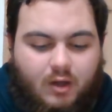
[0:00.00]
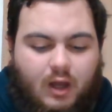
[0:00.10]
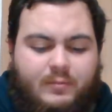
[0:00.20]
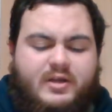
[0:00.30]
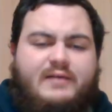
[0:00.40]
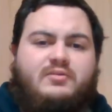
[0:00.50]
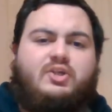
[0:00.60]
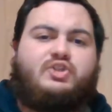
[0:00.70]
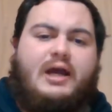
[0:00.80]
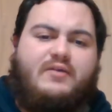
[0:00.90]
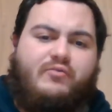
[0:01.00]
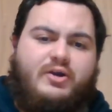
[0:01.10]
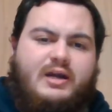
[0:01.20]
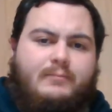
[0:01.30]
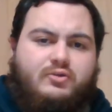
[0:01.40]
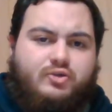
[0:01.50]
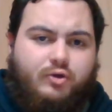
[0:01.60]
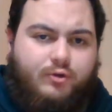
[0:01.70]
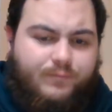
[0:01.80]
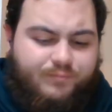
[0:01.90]
I'm going to give it to Jake Friend, number
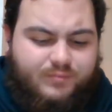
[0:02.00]
2.